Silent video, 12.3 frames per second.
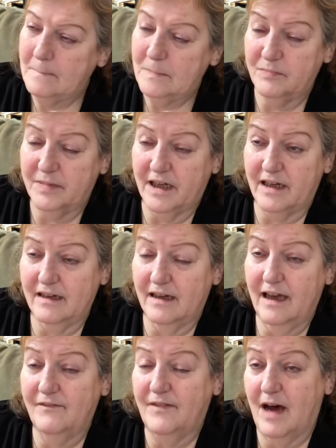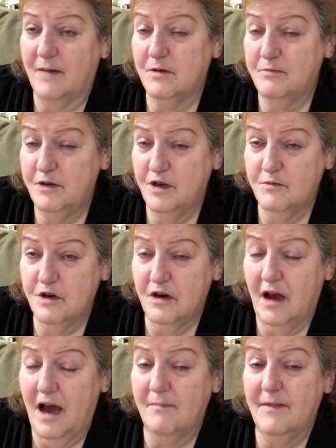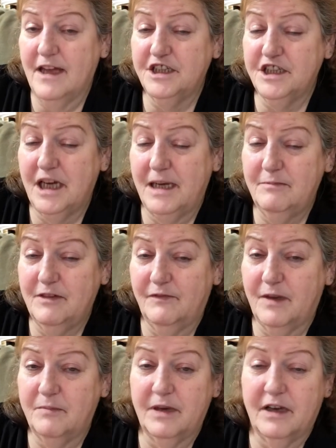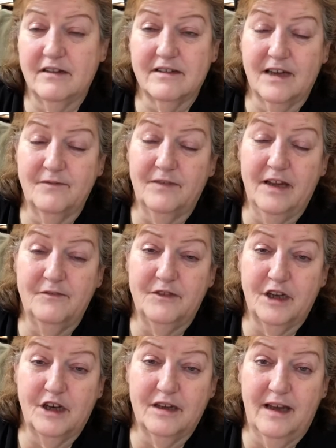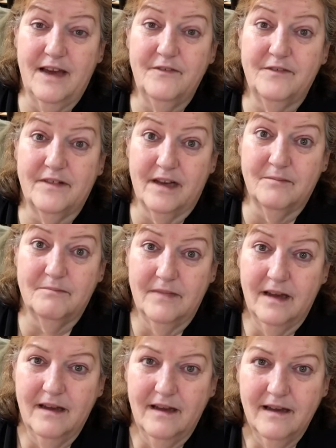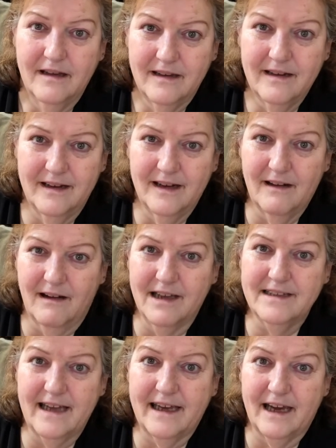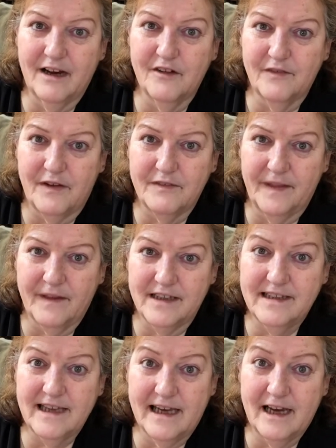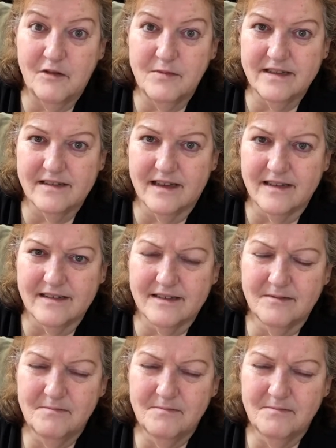But if I'm a boomer, I'm not ashamed of it because I've lived a good life and I take care of everything. I take care of business.